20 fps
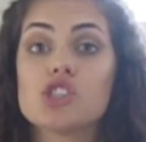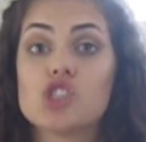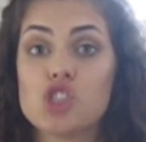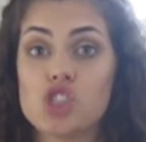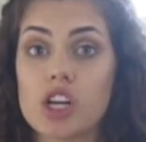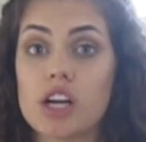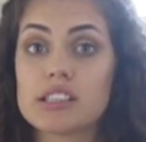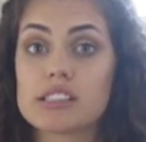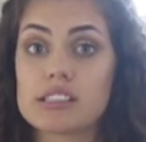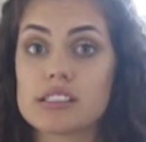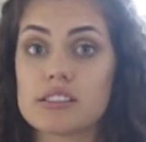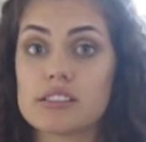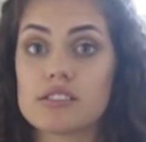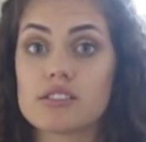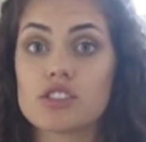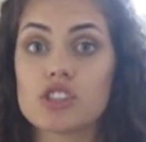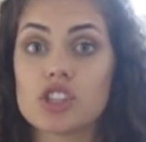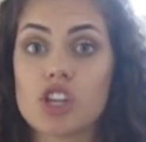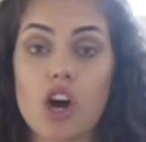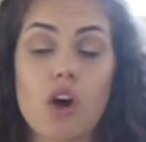Just
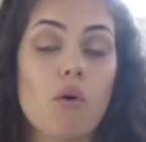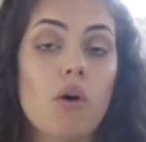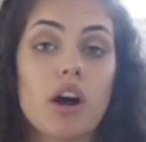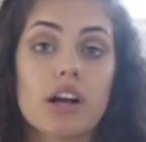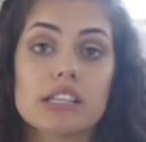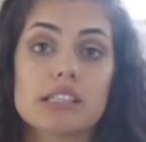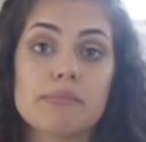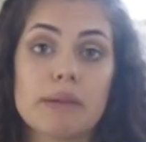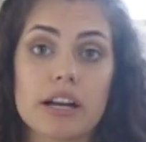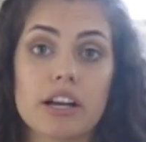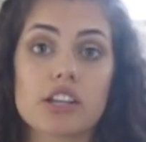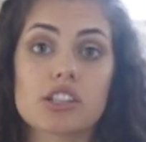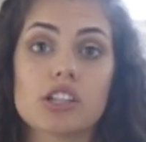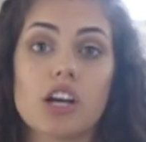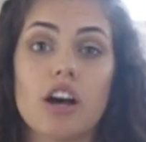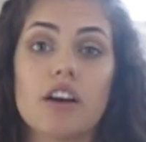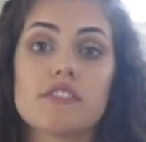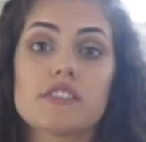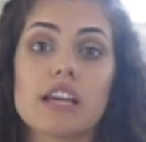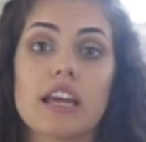go onto
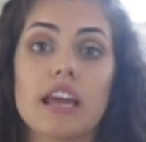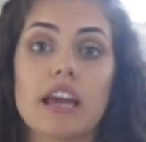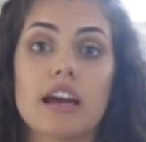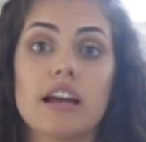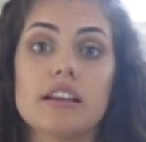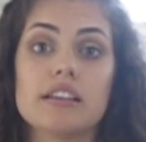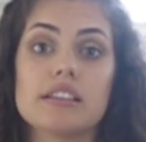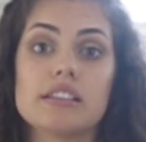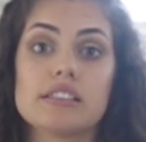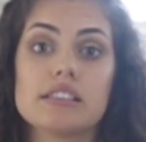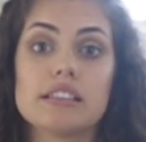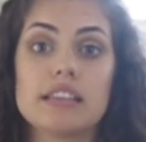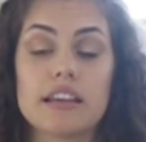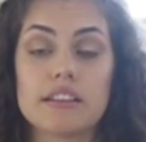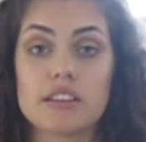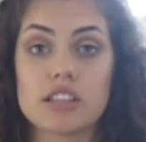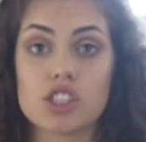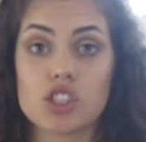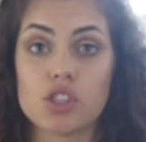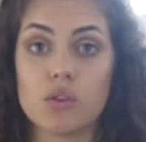Microsoft and
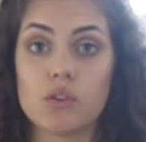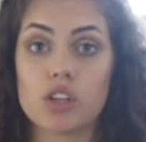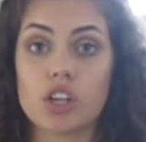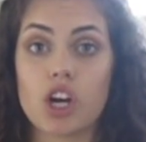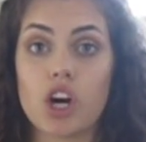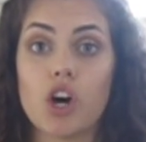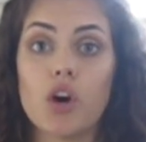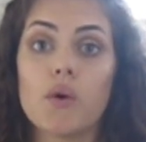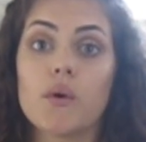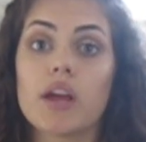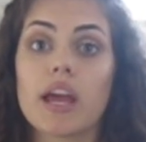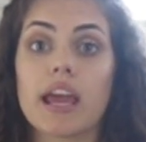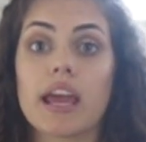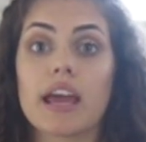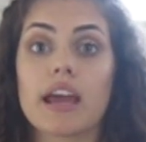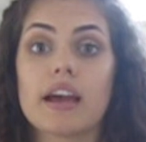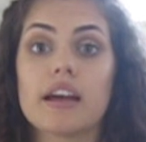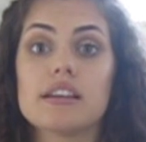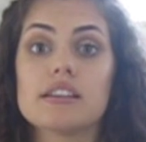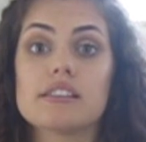get the student code,
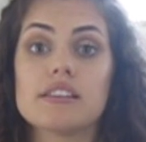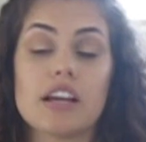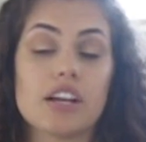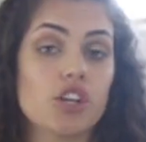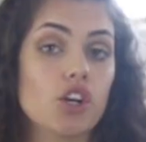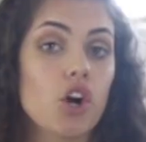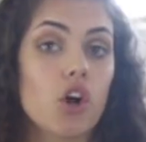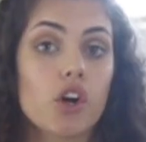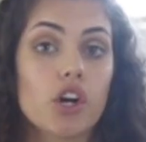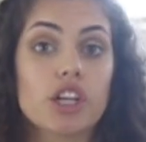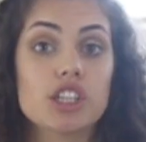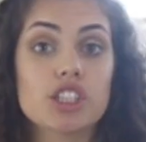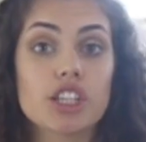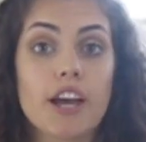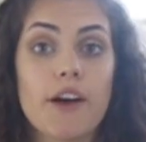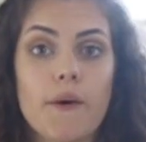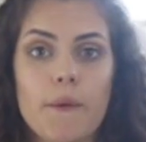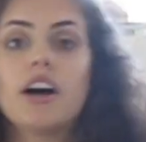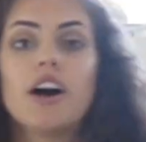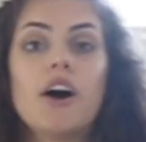and then you're all good to
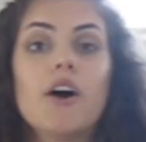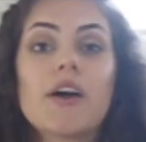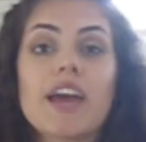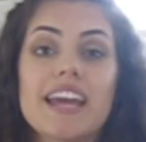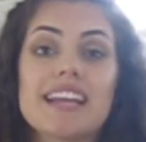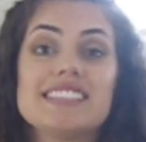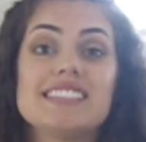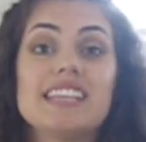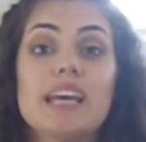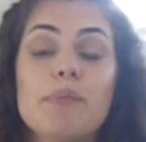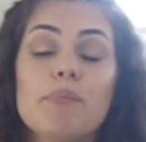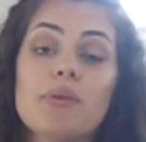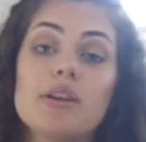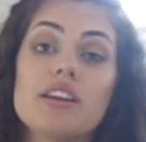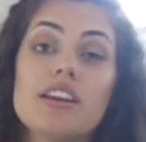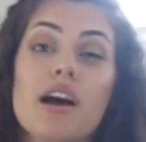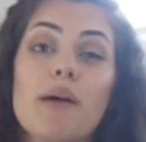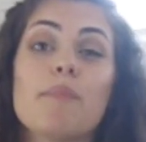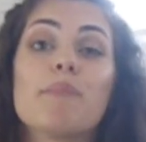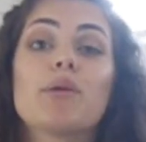go. Okay, tip
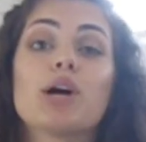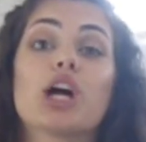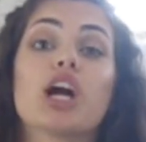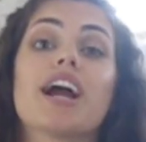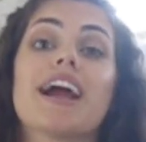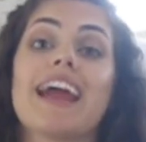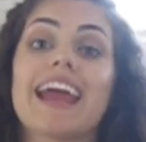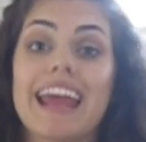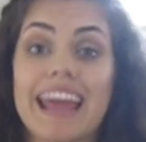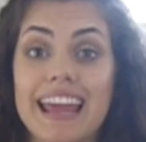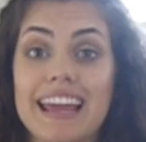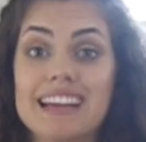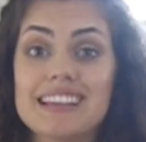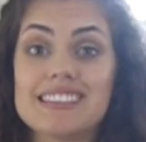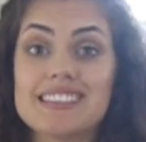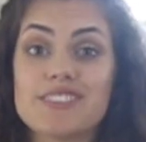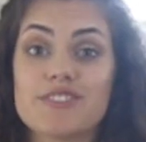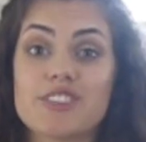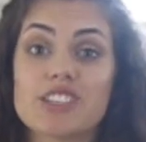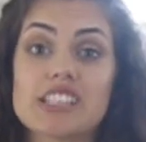number
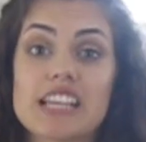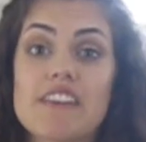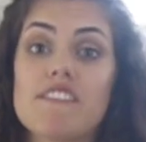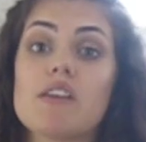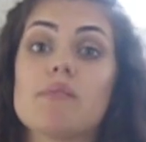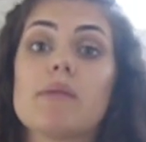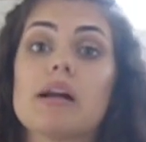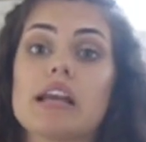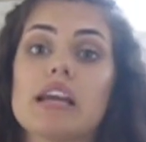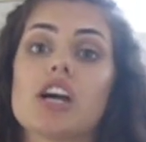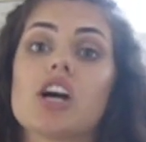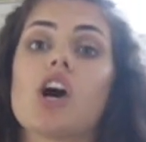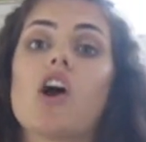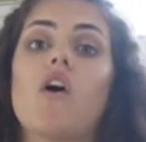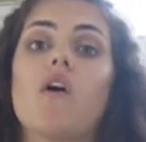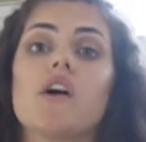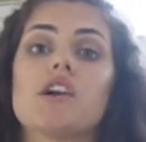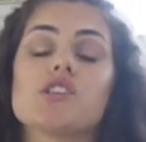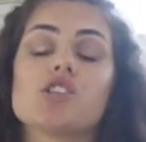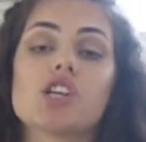8 for saving money in
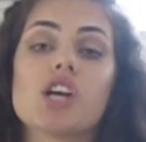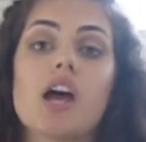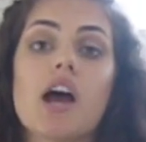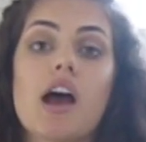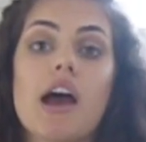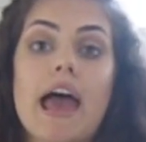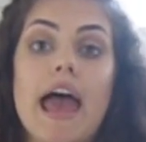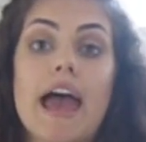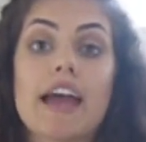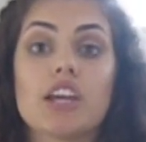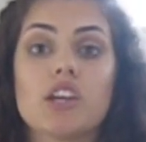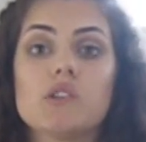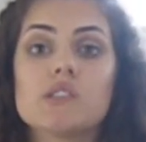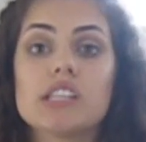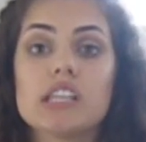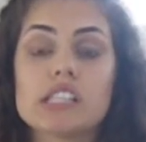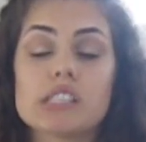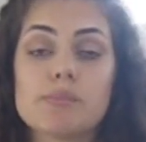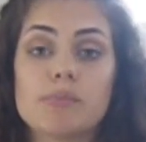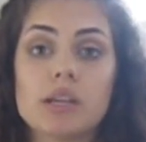college. At
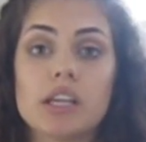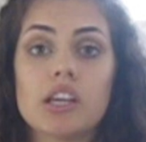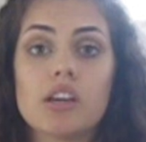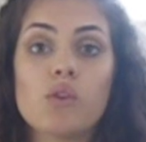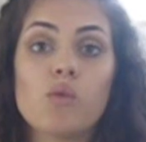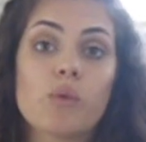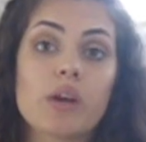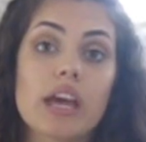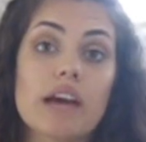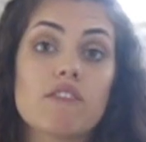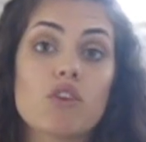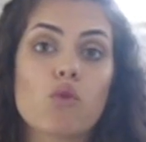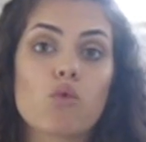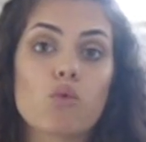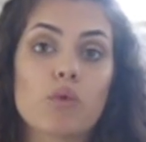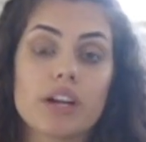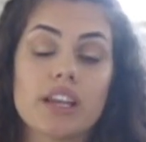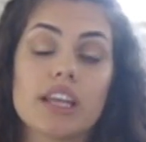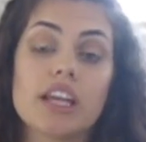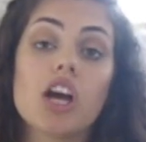UCSB, we have a
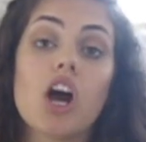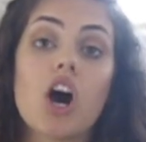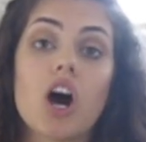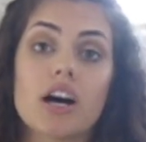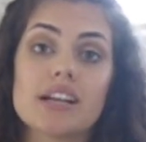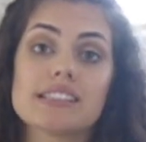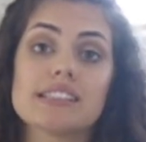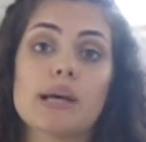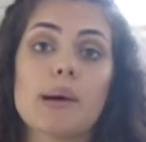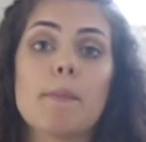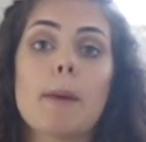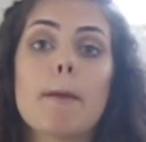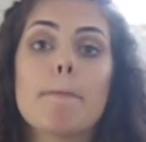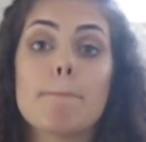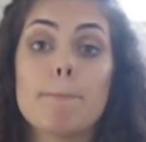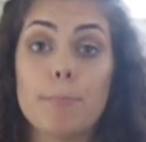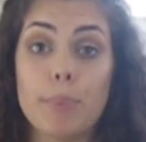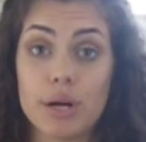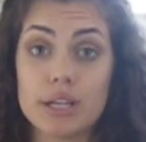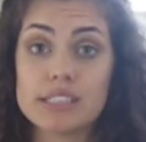really awesome
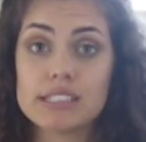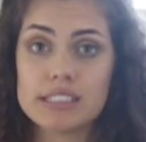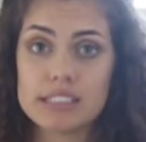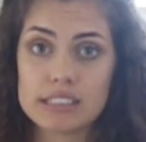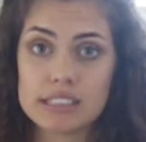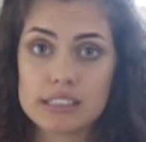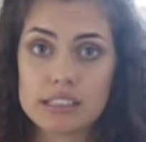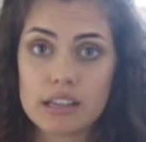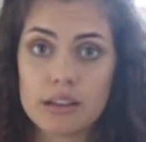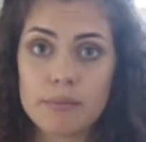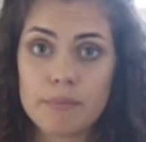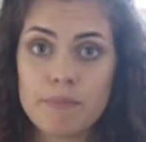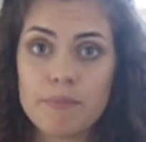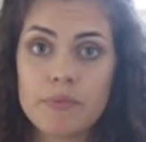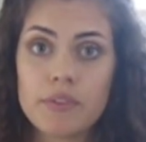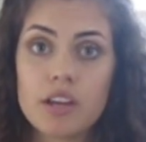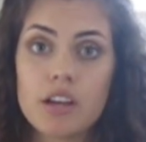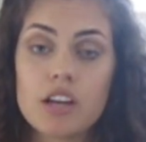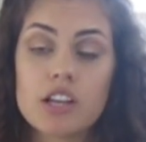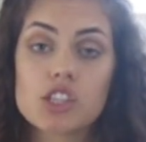bus system.
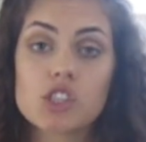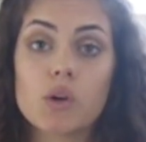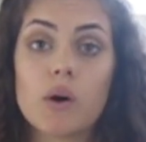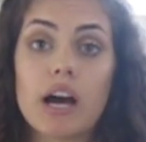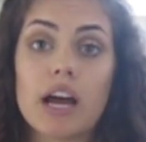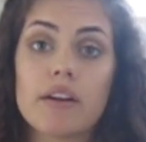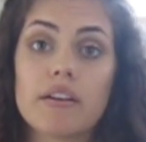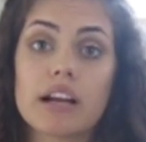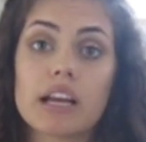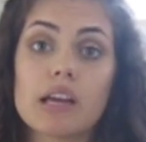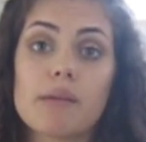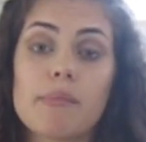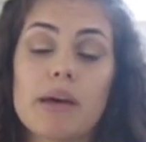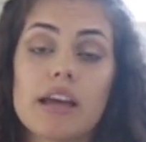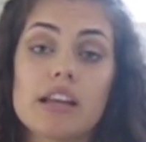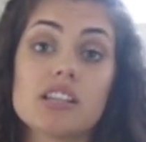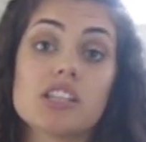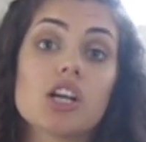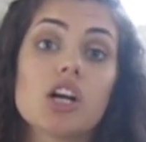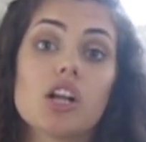So I
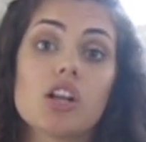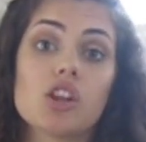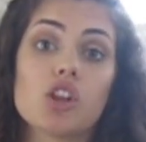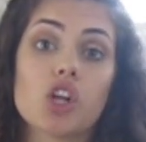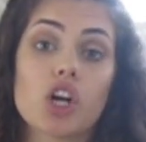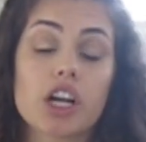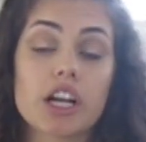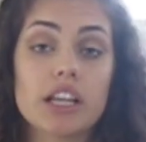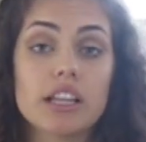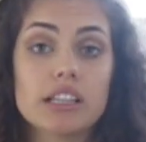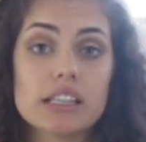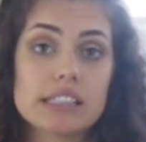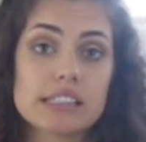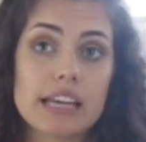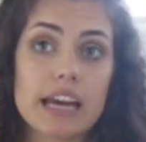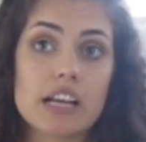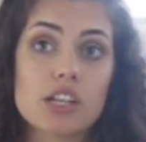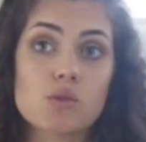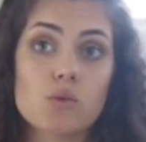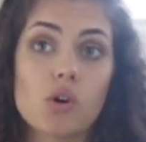recommend learning the
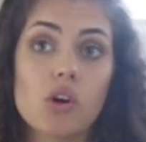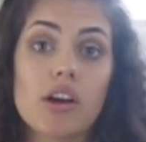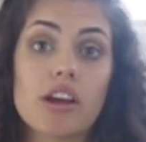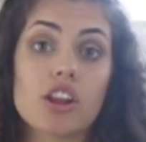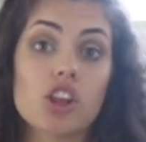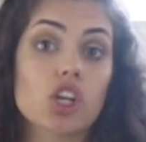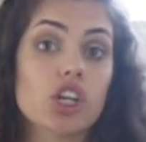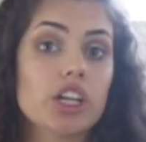schedule and